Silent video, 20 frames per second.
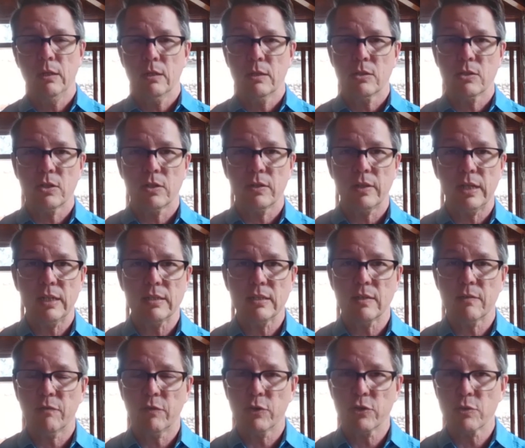So that's
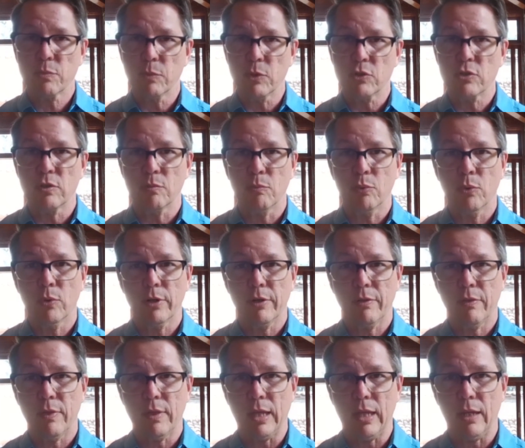the first most
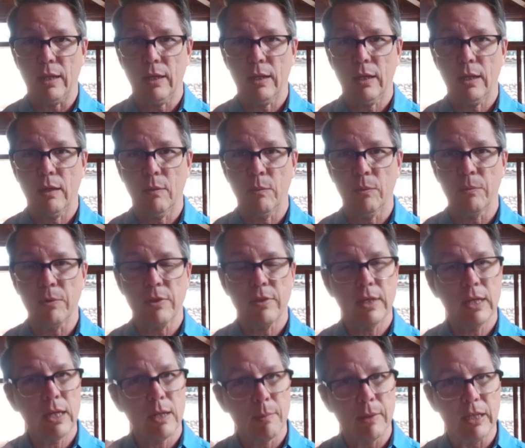important thing. And when we're
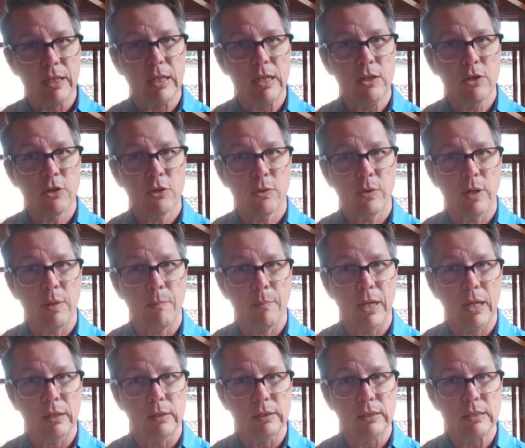thinking about endocrine
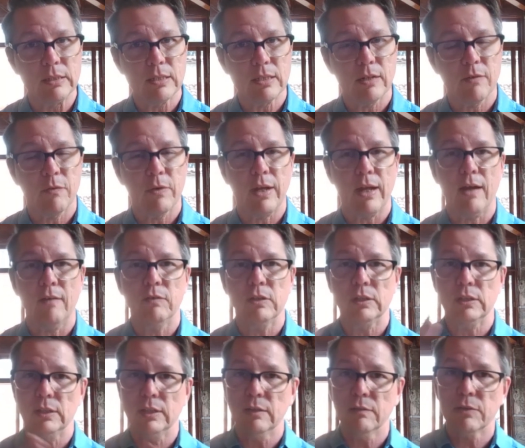imbalance, if we have a
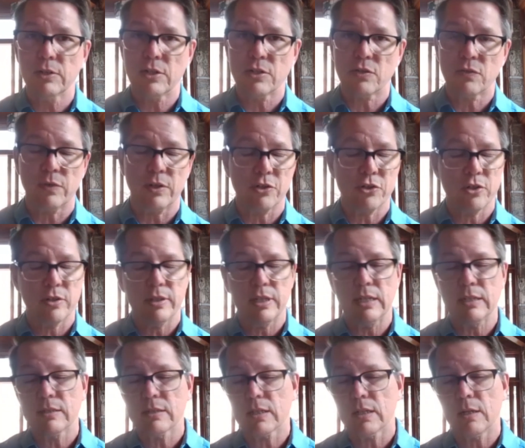liver dysfunction,
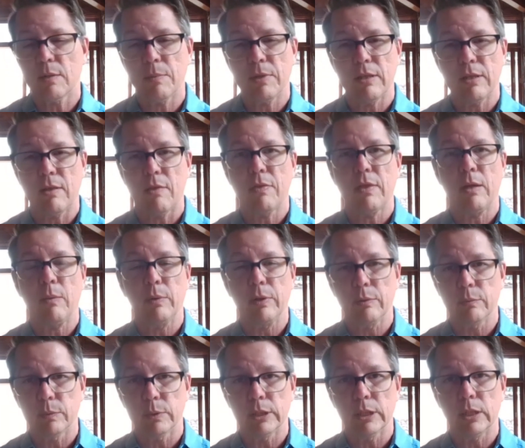that's going to be the thing we
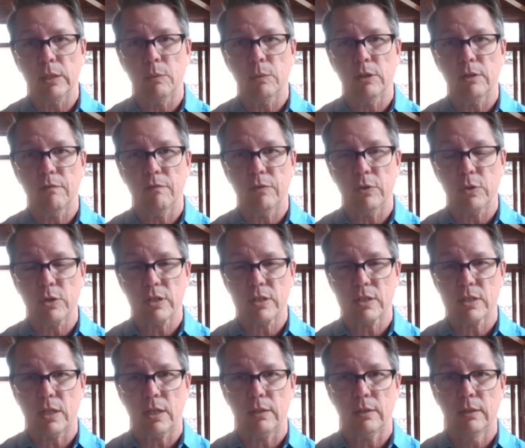really want to
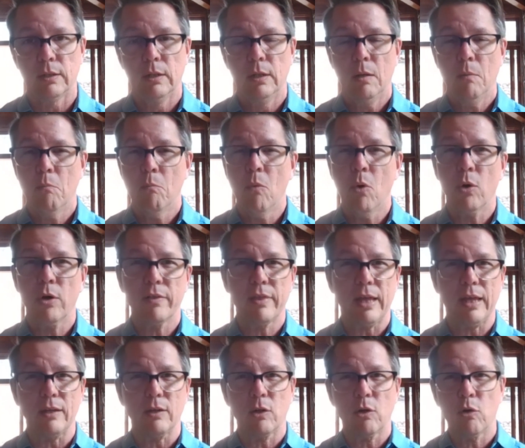focus on, more
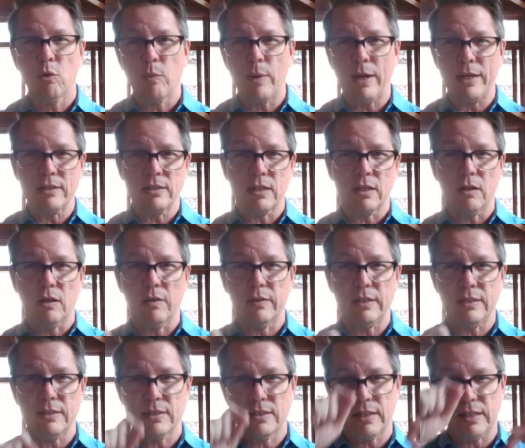than correcting all
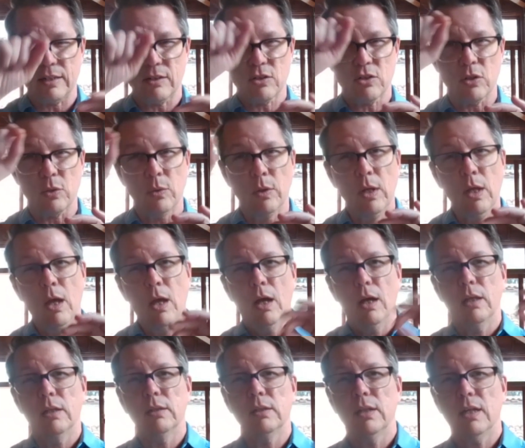these things. So
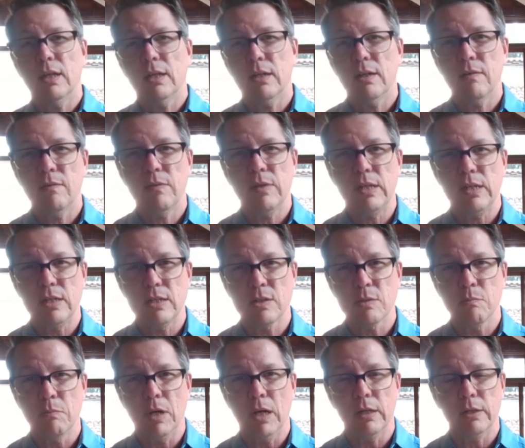a lot of
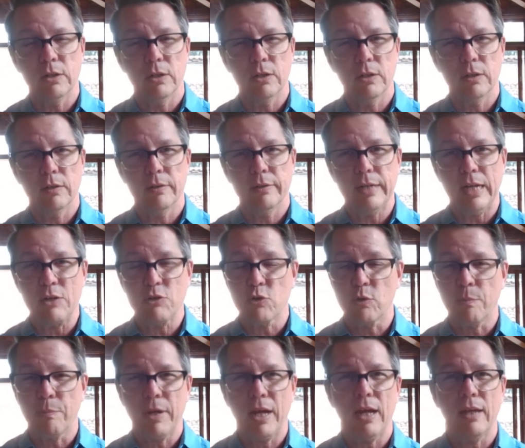these modern
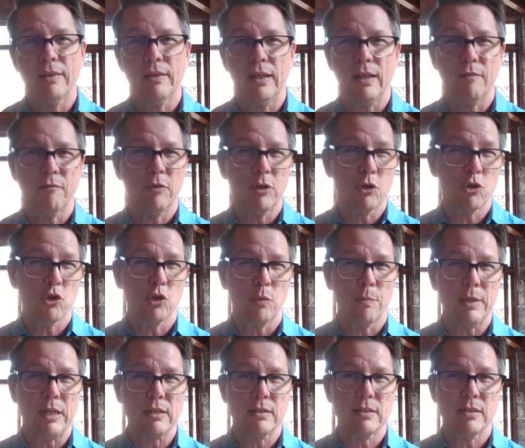naturopathic functional
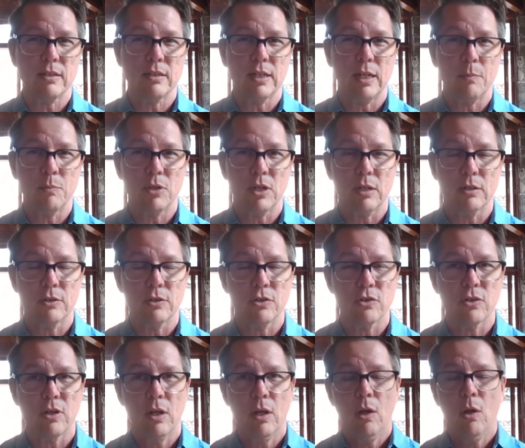medicine type
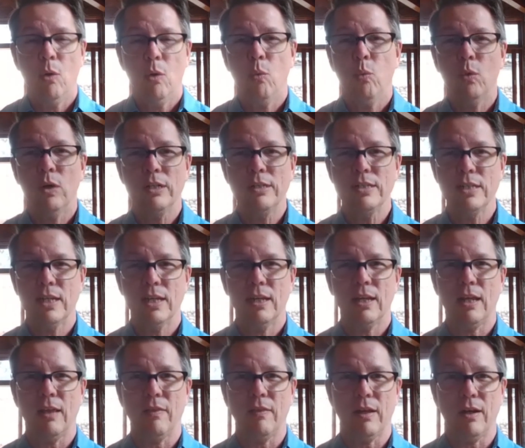doctors want to get
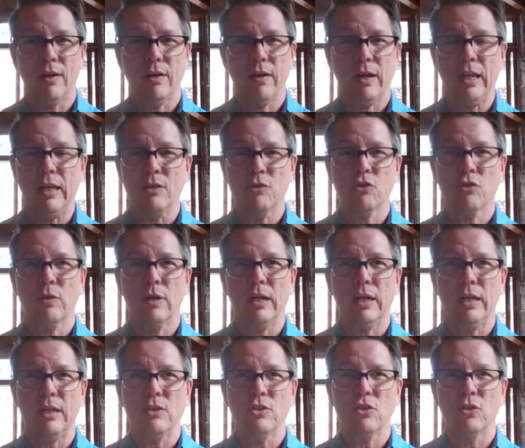in there and
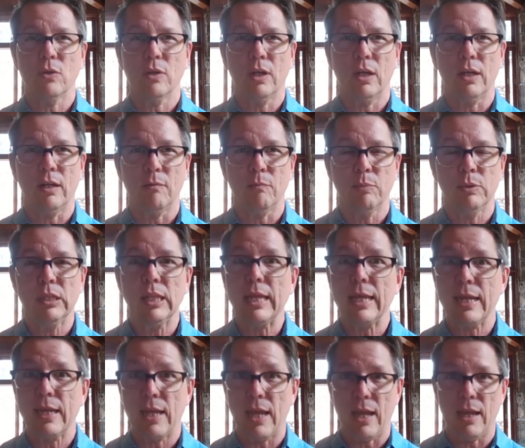try to kind of
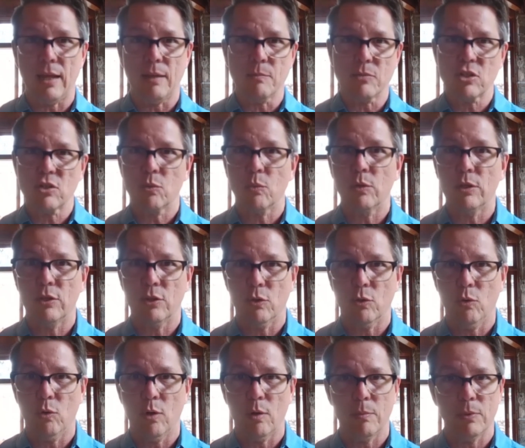play games with your
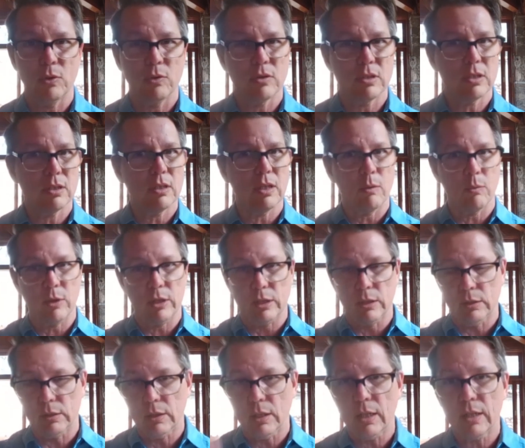hormones. They run
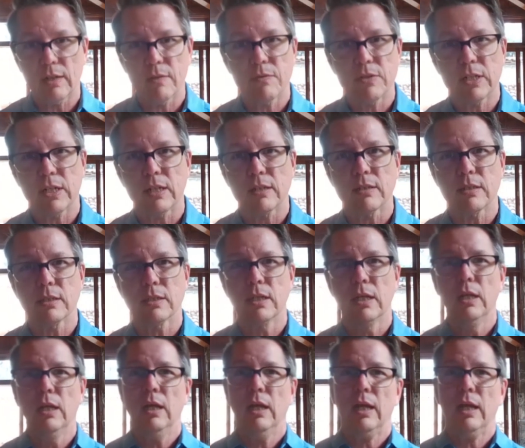a lot of tests
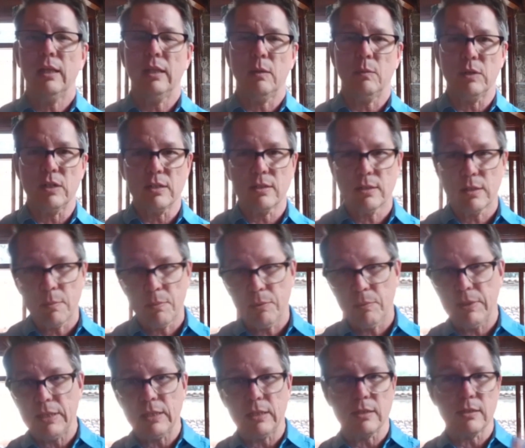and they want to
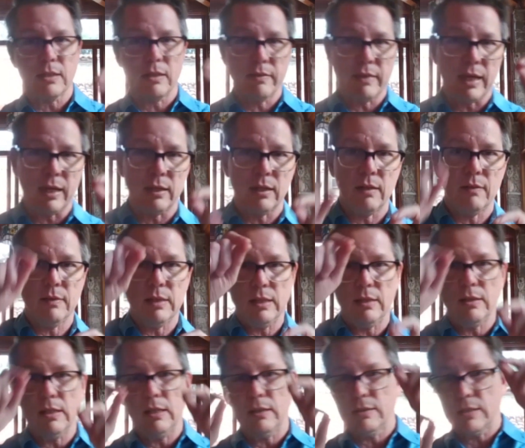supplement this and that, and
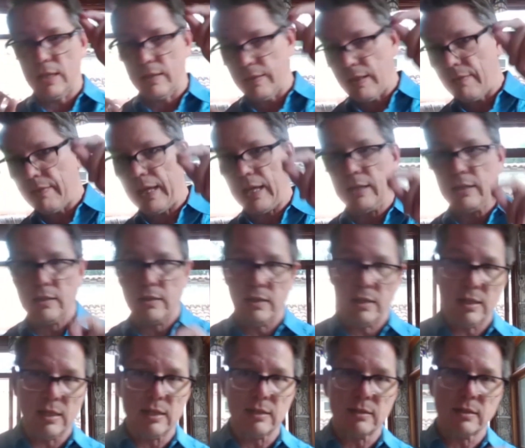then this, and then that, and
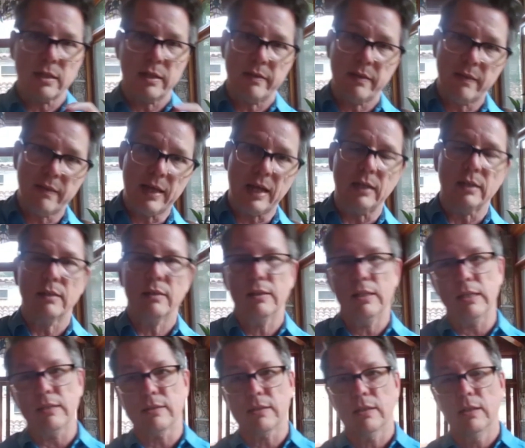then this, and then that, and
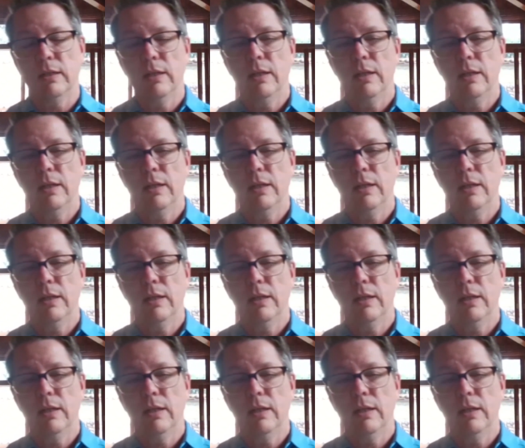this.